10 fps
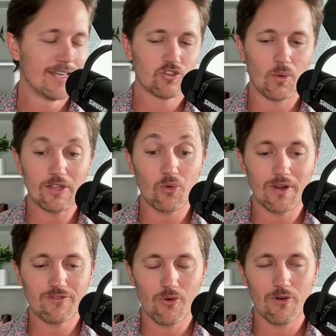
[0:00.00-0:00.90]

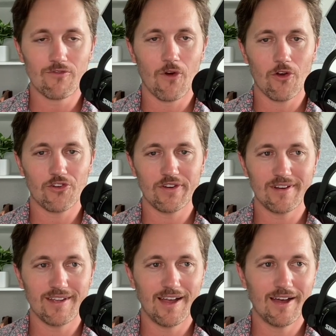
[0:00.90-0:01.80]
2024
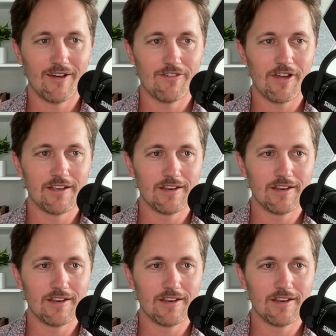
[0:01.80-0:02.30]
version of